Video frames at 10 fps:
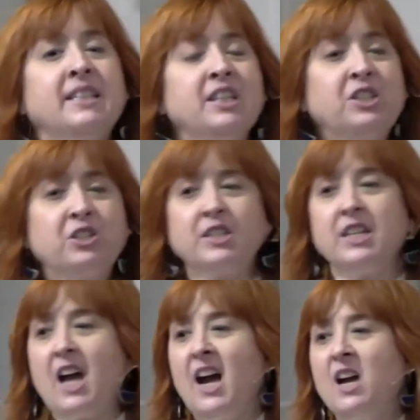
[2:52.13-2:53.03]
my
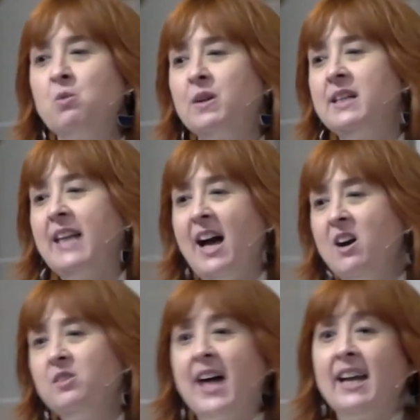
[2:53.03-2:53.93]
sisters and I were
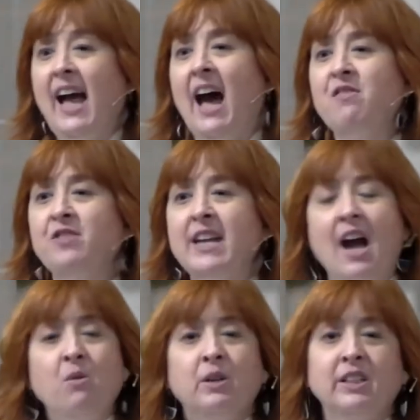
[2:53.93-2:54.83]
allowed that half
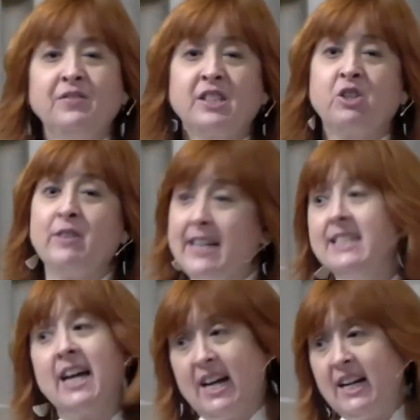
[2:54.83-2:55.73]
an hour of
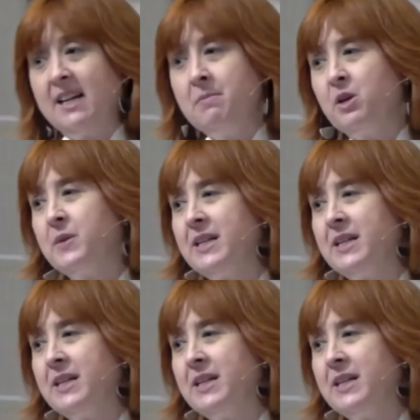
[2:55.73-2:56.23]
screen time,